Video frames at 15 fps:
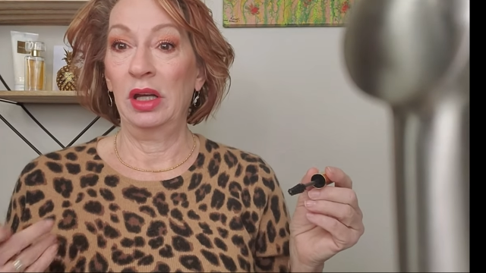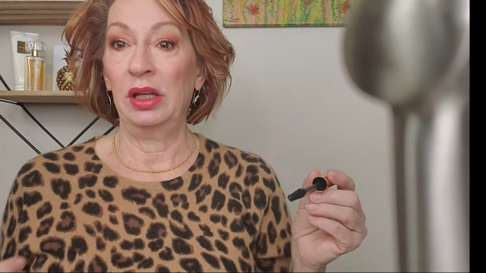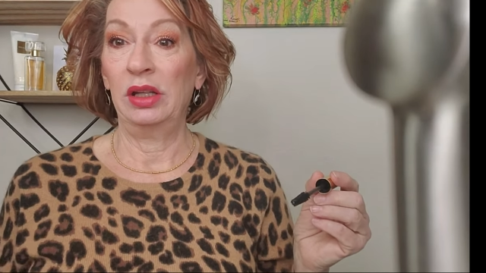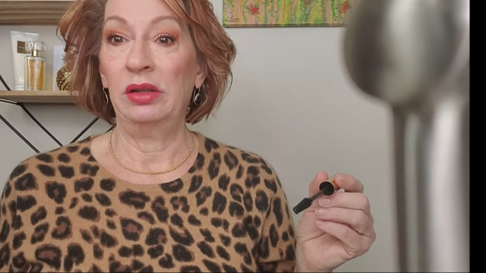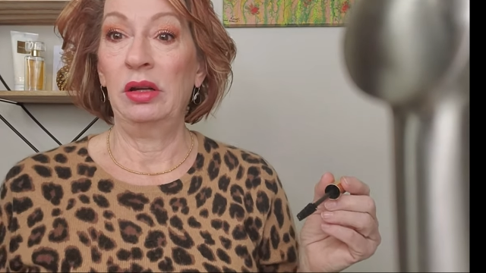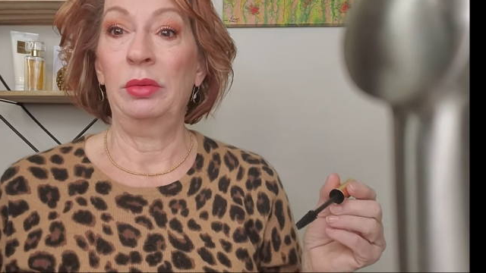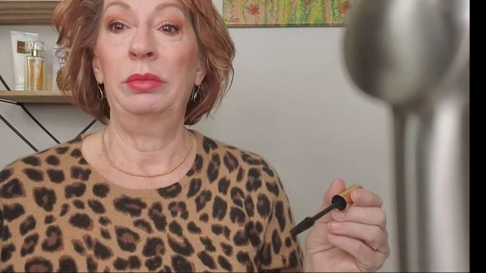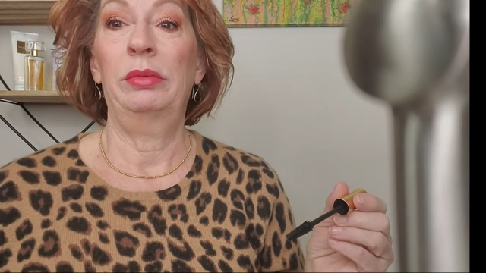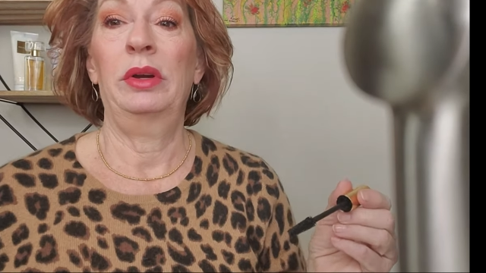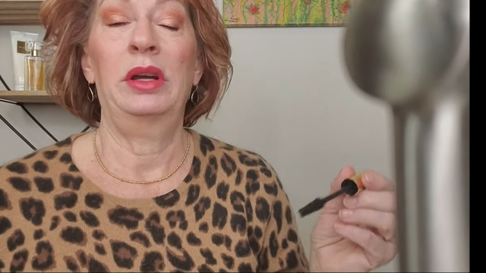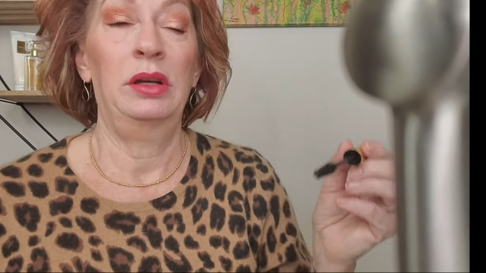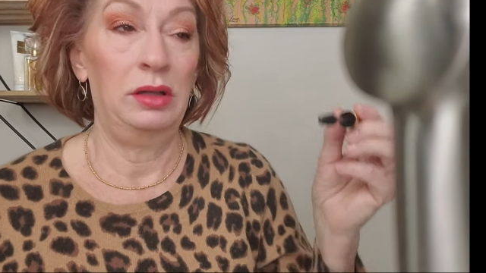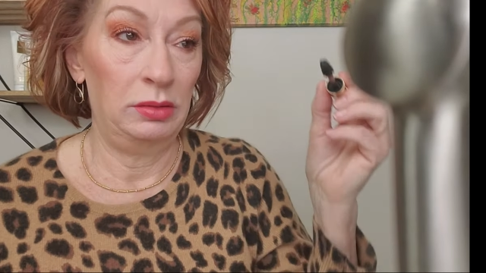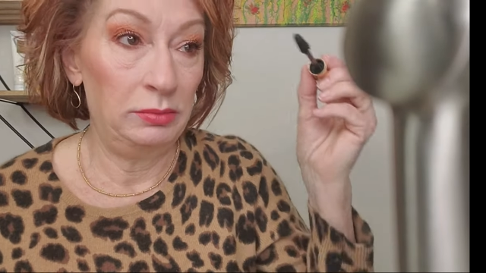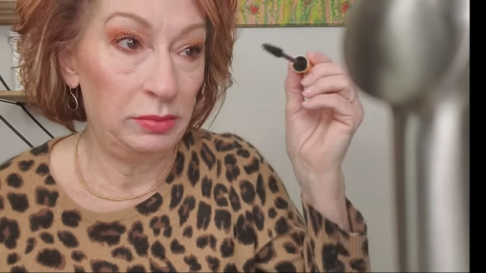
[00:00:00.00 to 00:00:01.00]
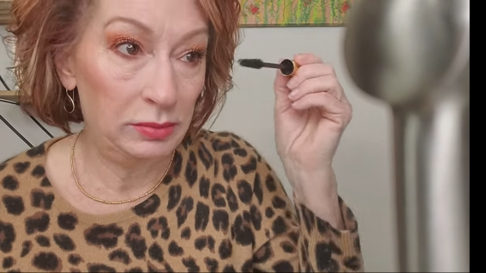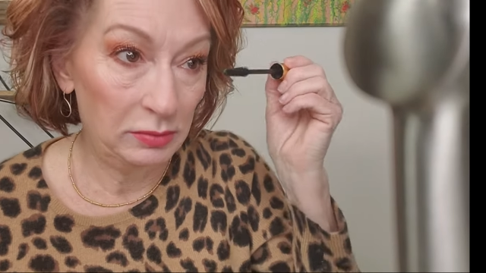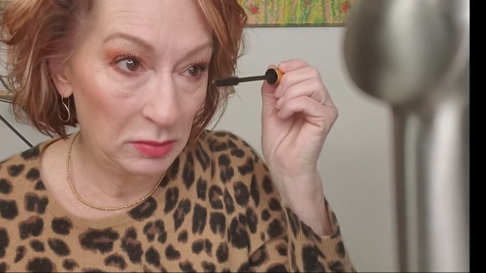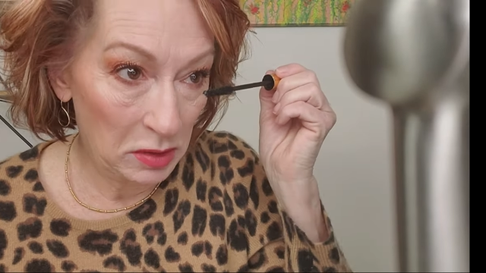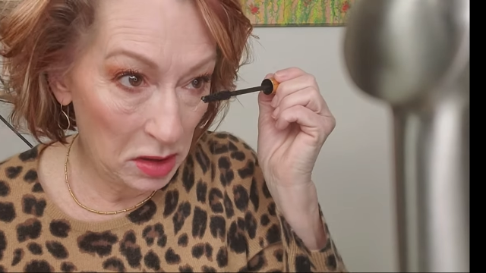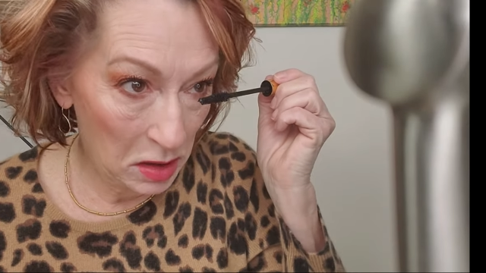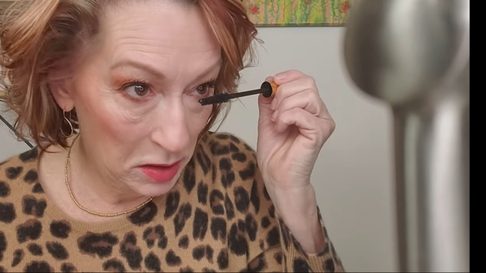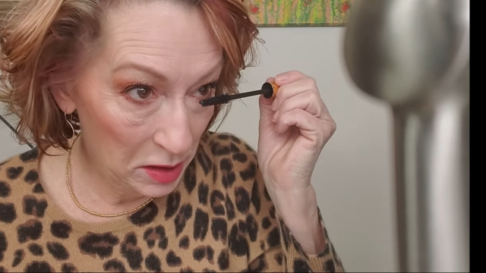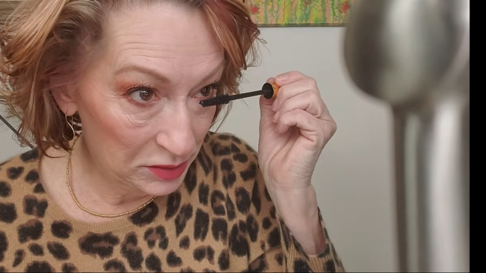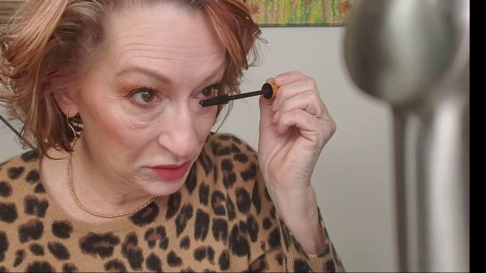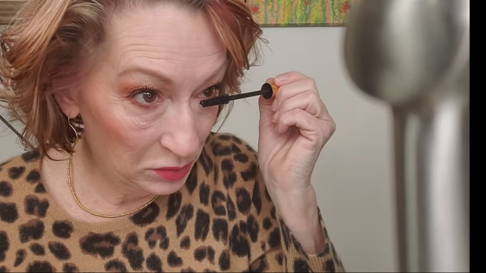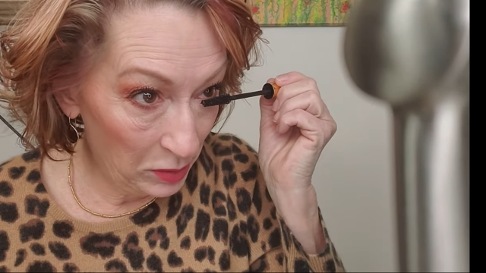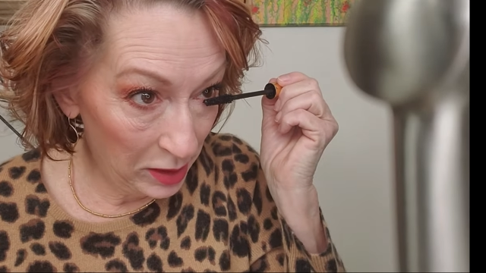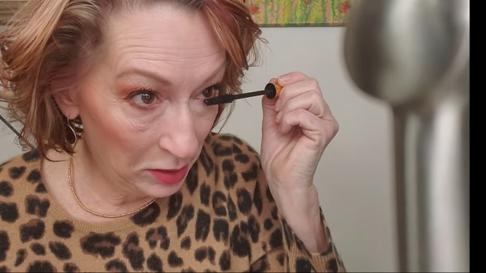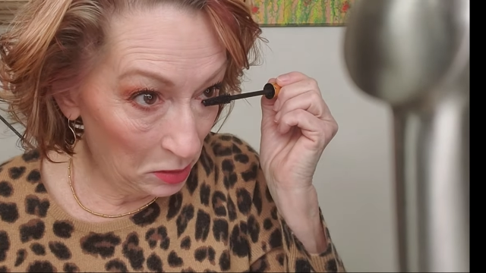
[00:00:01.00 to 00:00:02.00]
you know, the
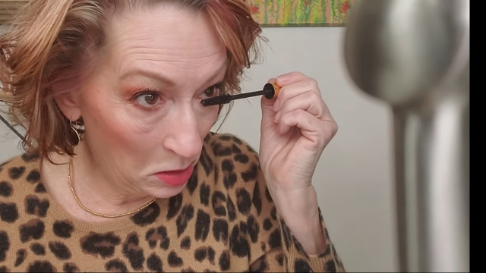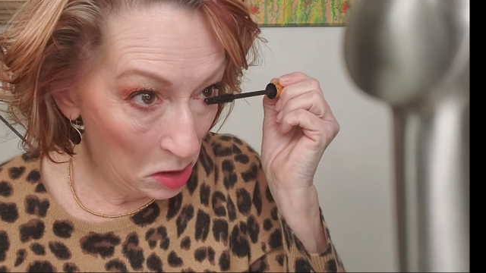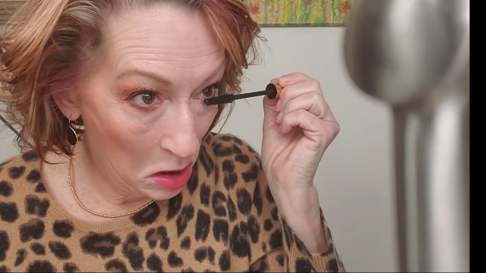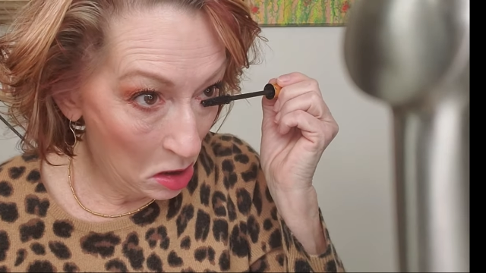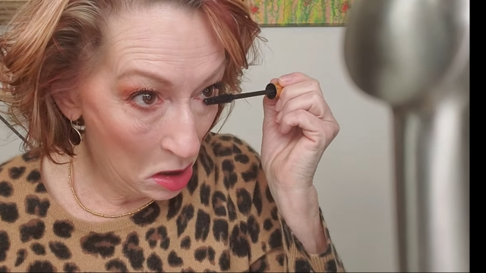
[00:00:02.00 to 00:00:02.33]
sweater,